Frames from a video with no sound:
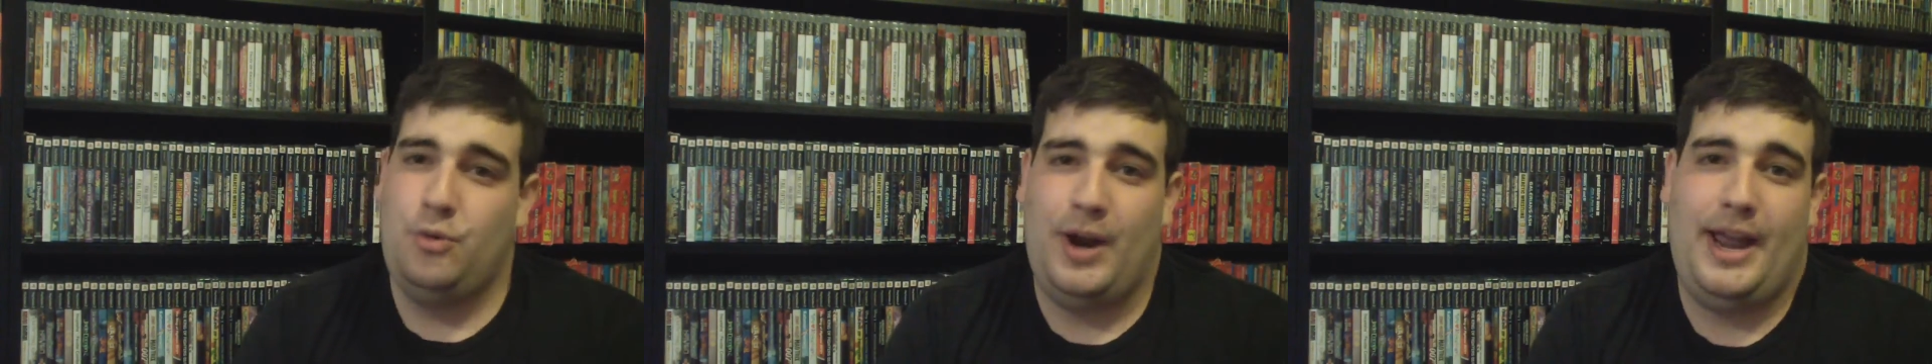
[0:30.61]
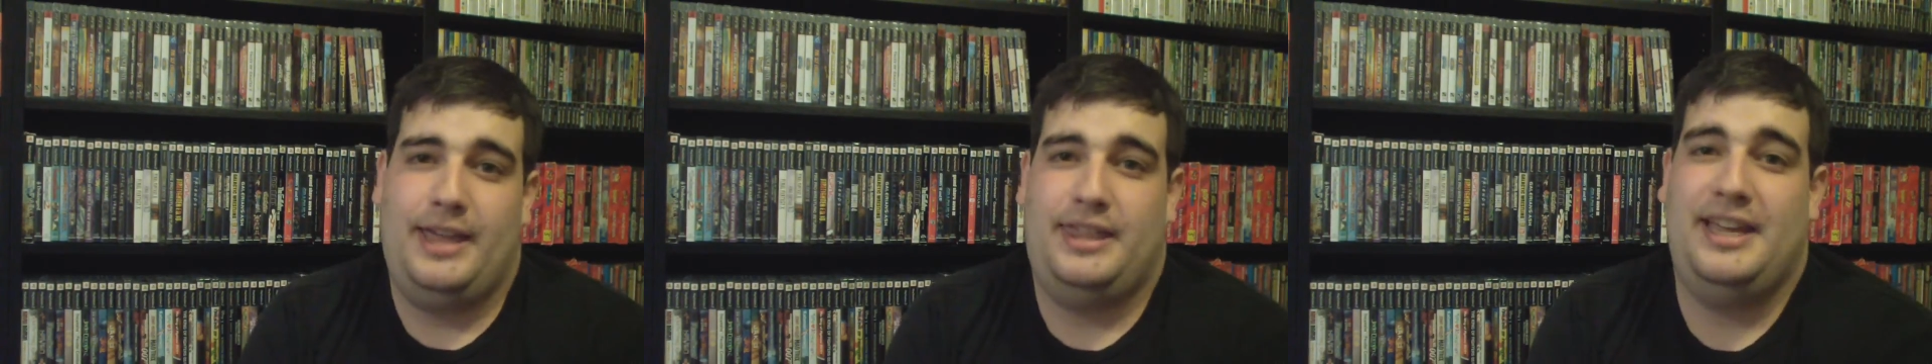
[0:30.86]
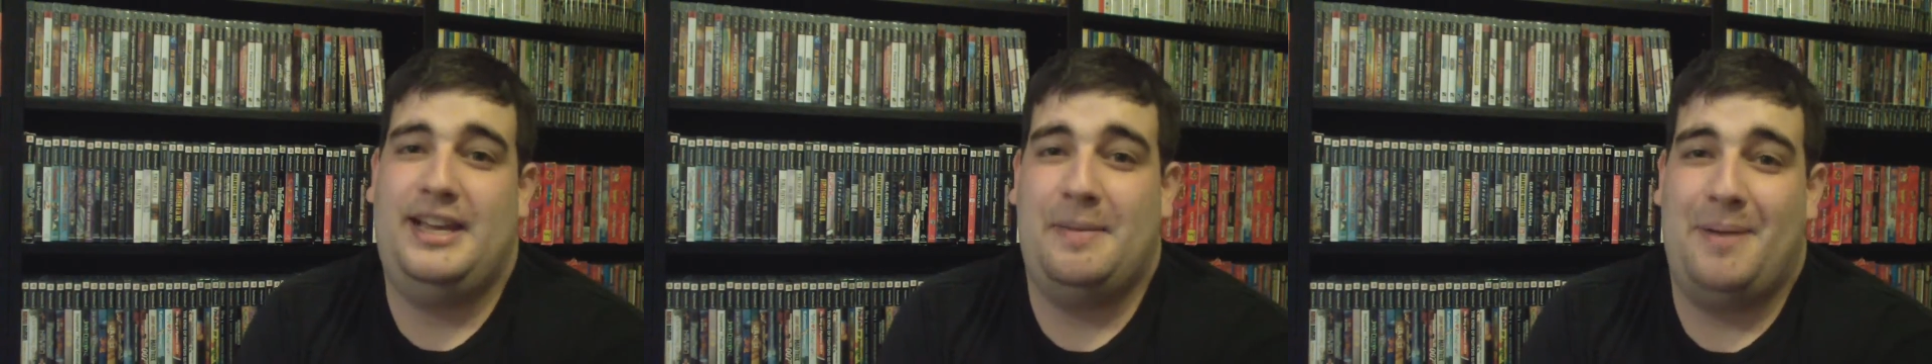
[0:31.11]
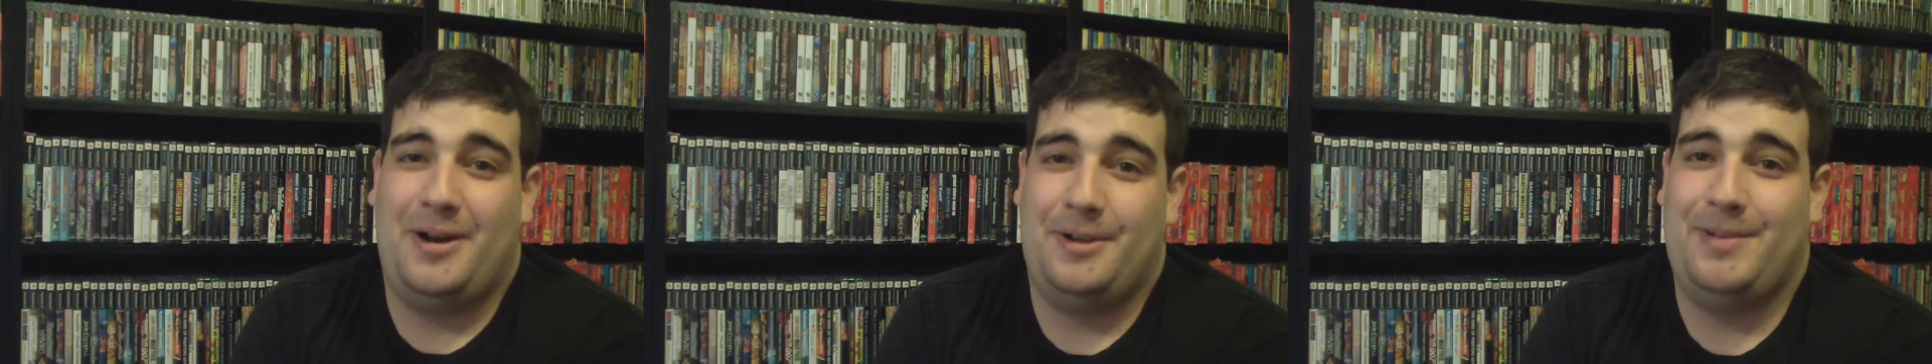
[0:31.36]
what I think
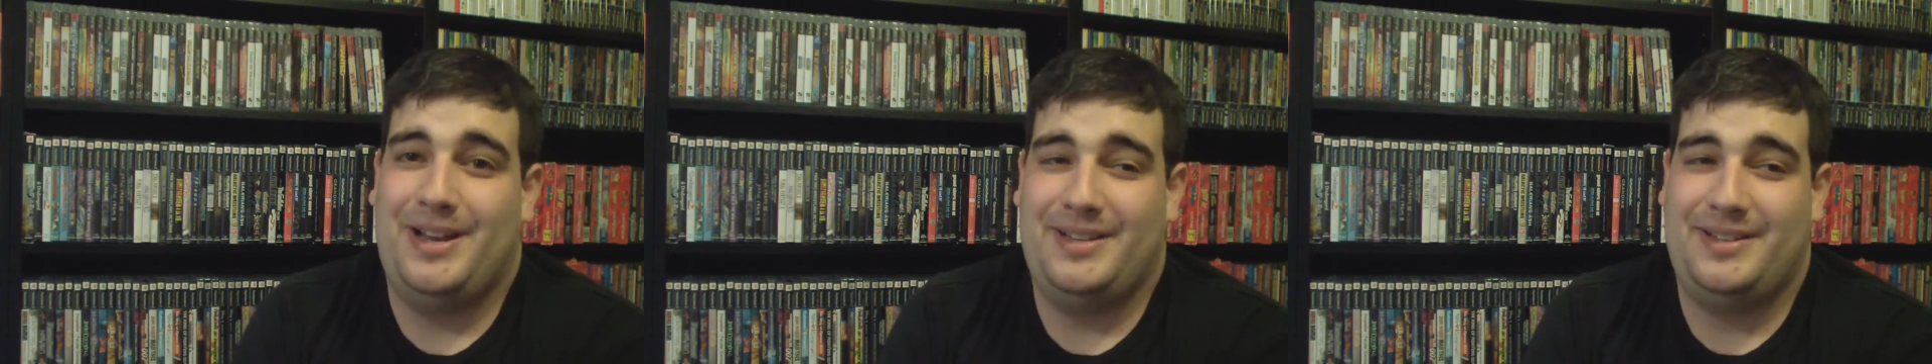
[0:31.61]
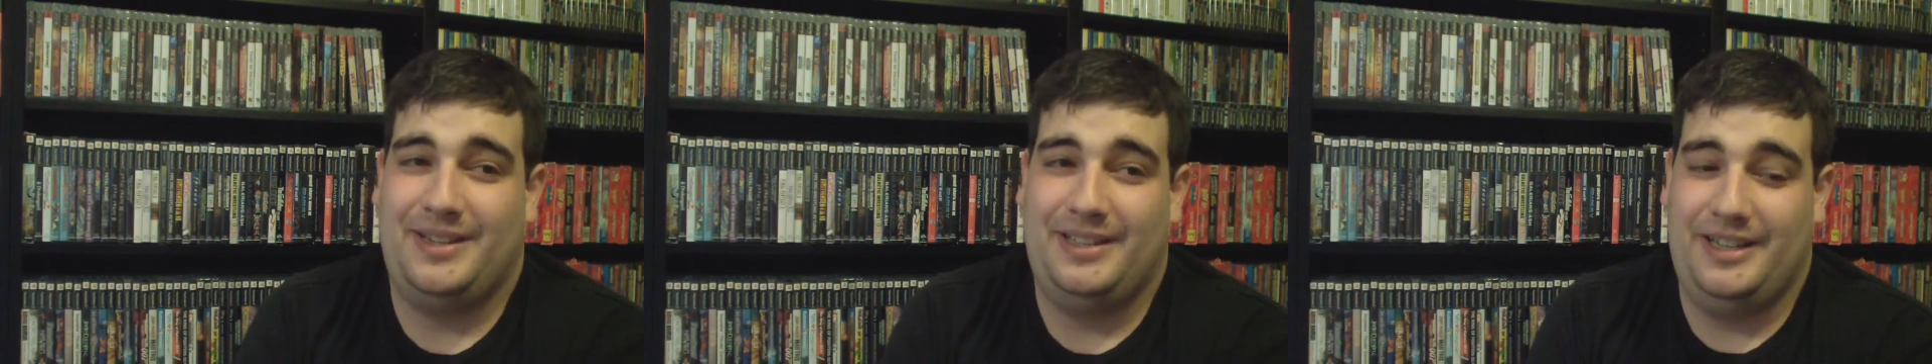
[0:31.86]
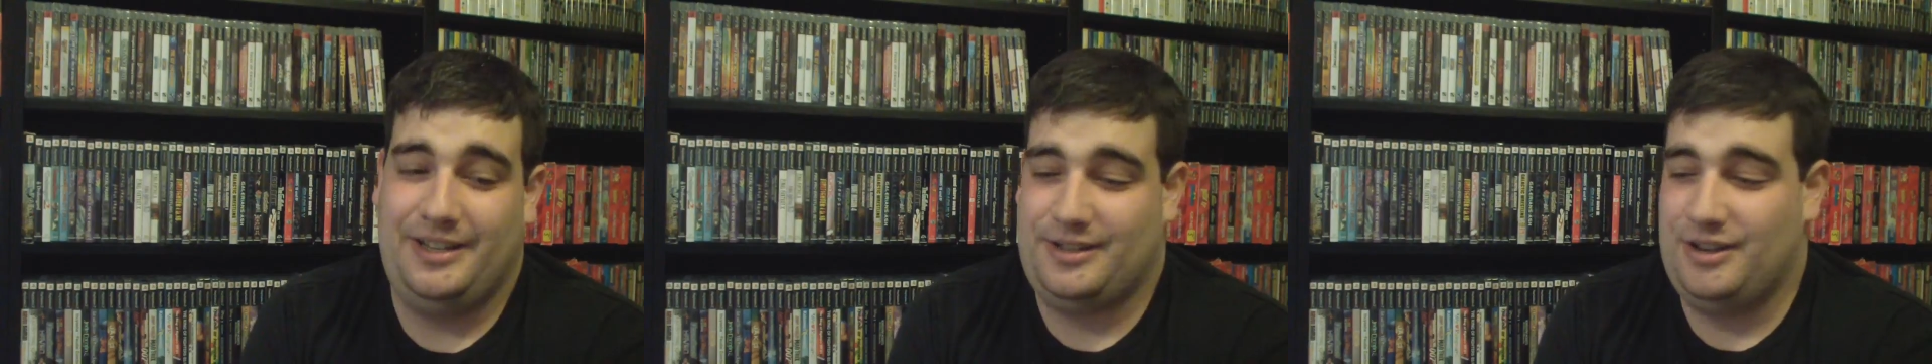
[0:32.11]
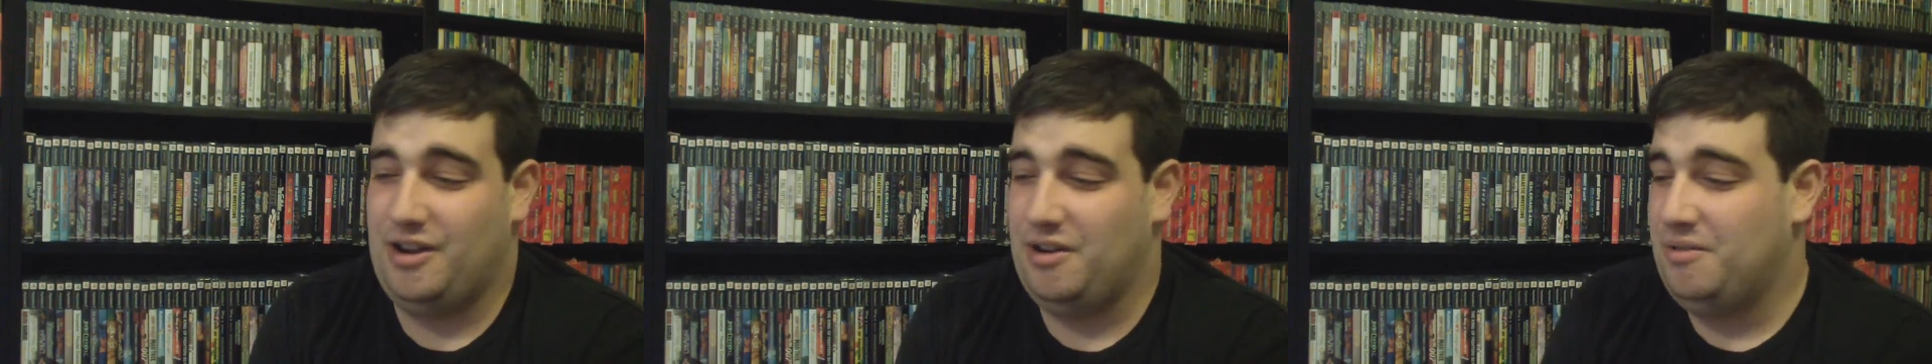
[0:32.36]
about it, basically,
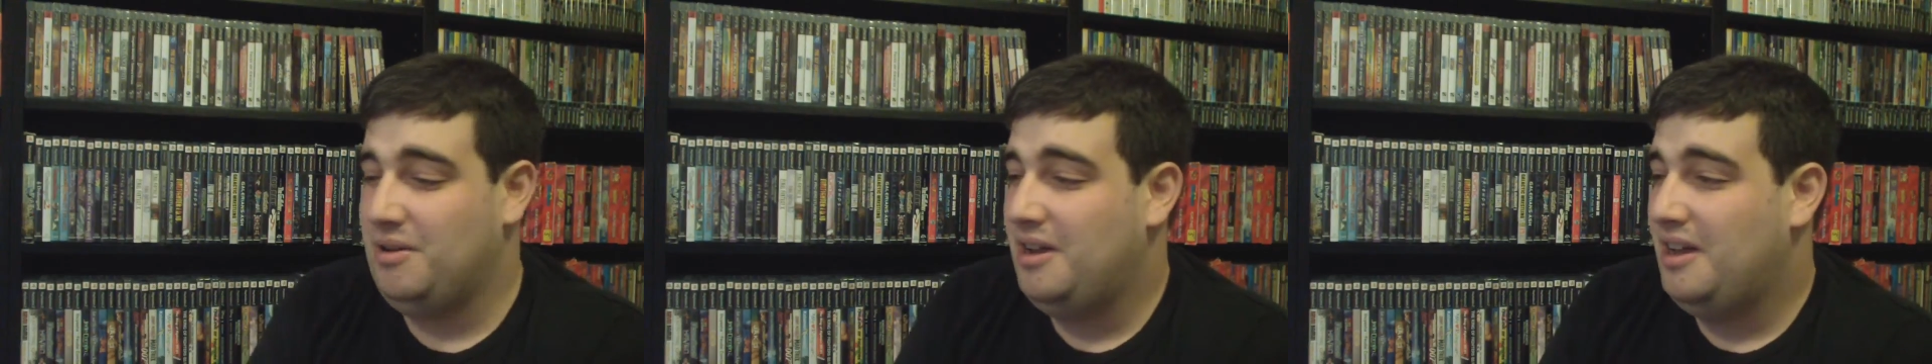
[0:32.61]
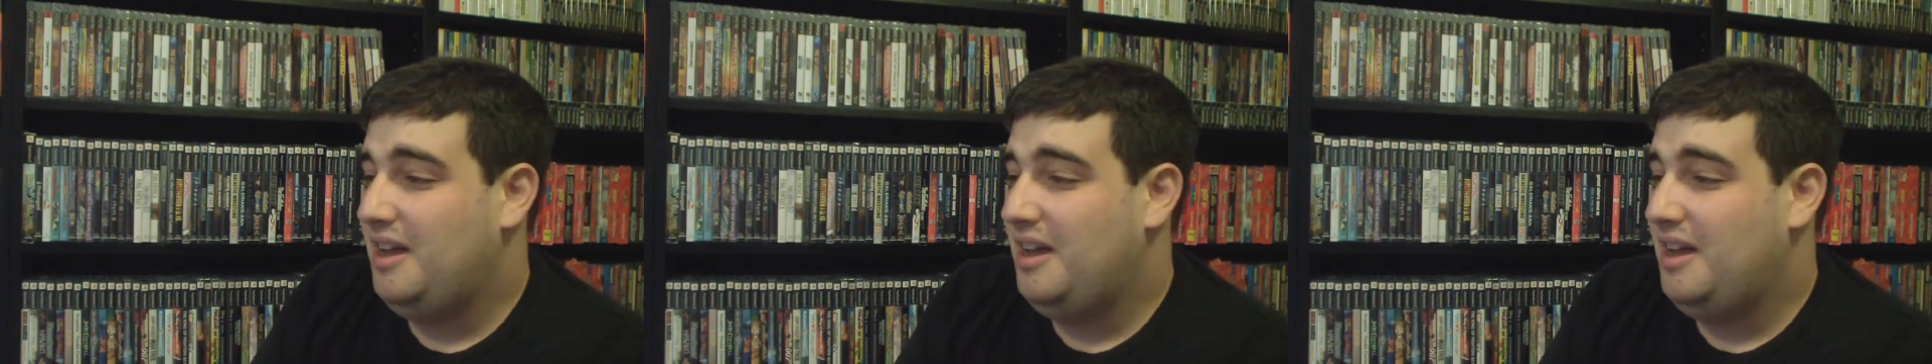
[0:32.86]
so...